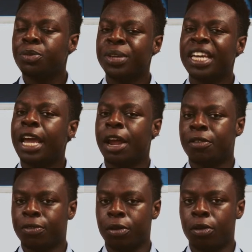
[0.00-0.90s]
to be
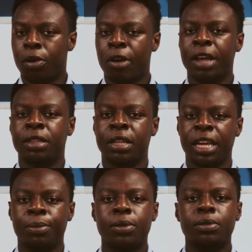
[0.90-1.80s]
careful around the
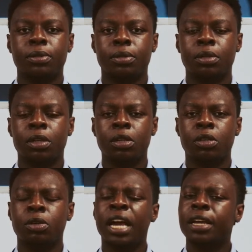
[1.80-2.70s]
labels.
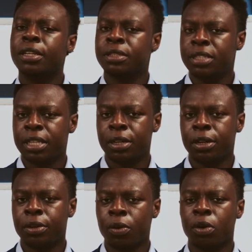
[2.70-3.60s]
Do not
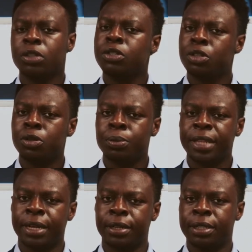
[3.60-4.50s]
consider or assume
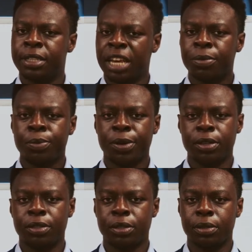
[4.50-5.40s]
that a disabled
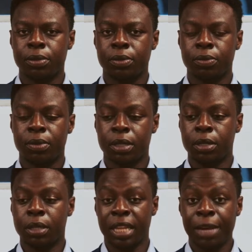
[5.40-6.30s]
person would
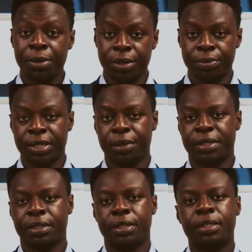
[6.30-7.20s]
label
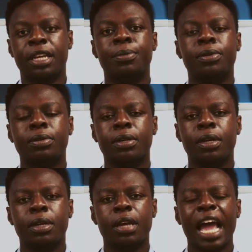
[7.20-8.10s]
themselves as disabled.
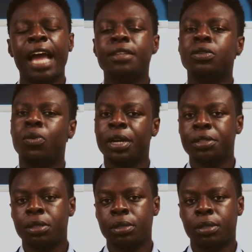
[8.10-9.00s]
Ask
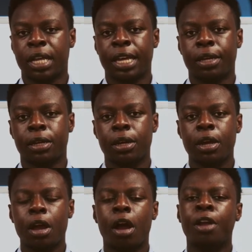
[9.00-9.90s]
questions like,
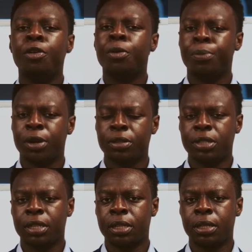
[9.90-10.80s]
are you a
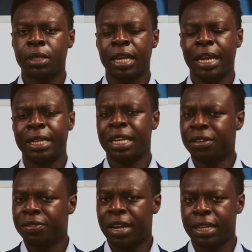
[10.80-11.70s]
person that
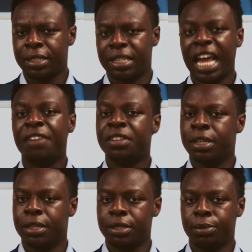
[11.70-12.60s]
identifies as having
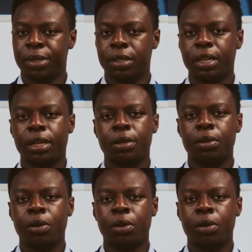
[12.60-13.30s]
a disability?